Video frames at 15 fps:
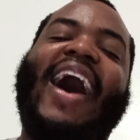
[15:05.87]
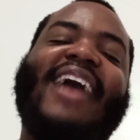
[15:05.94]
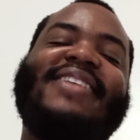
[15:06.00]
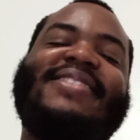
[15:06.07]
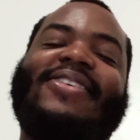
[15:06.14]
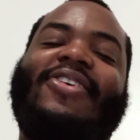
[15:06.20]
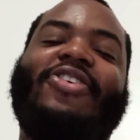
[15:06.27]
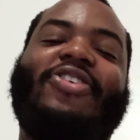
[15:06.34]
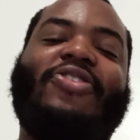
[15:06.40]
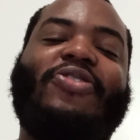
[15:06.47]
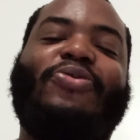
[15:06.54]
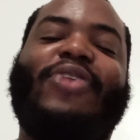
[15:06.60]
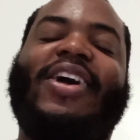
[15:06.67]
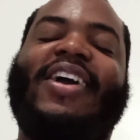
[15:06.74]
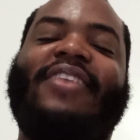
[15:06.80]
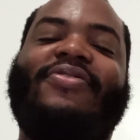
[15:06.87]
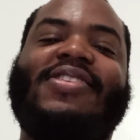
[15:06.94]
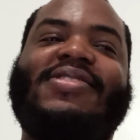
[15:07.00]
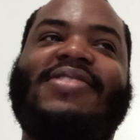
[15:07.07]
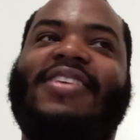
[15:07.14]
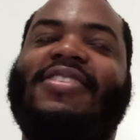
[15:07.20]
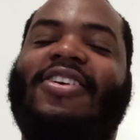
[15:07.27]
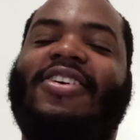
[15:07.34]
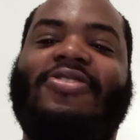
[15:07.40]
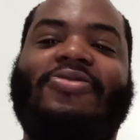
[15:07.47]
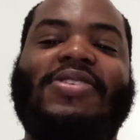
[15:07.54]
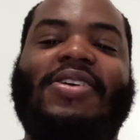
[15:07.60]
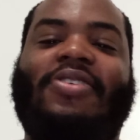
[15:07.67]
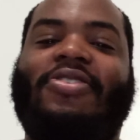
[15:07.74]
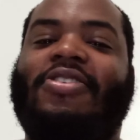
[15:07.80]
I so agree with Ava. It's like, no,
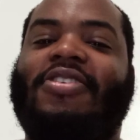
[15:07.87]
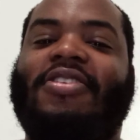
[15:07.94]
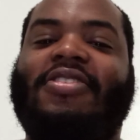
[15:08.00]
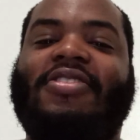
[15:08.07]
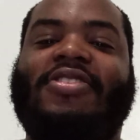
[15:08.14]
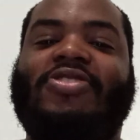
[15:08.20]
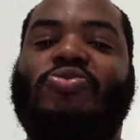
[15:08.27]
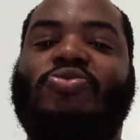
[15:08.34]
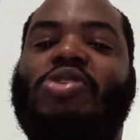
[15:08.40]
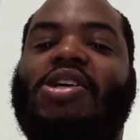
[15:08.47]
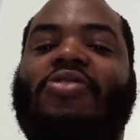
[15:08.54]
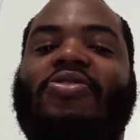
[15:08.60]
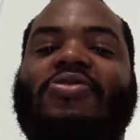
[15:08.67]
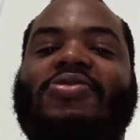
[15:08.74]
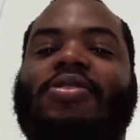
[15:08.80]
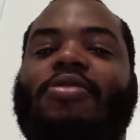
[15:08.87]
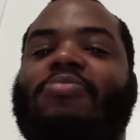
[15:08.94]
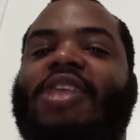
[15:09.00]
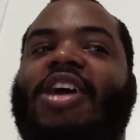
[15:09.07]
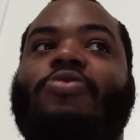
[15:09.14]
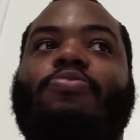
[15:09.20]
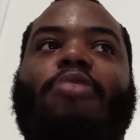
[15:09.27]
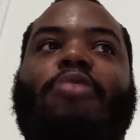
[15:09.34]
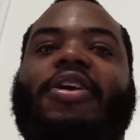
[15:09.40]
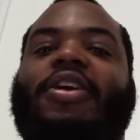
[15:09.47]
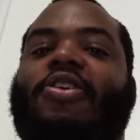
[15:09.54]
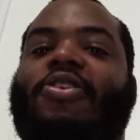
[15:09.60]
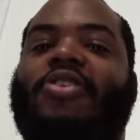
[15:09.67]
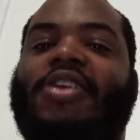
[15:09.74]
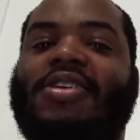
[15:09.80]
don't tell her nothing, because you tell her something, now you're
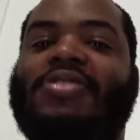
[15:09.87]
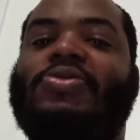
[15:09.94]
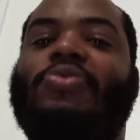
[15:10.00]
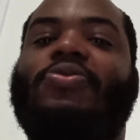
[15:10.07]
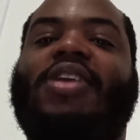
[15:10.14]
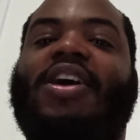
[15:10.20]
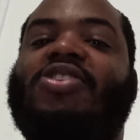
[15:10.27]
bringing her into it.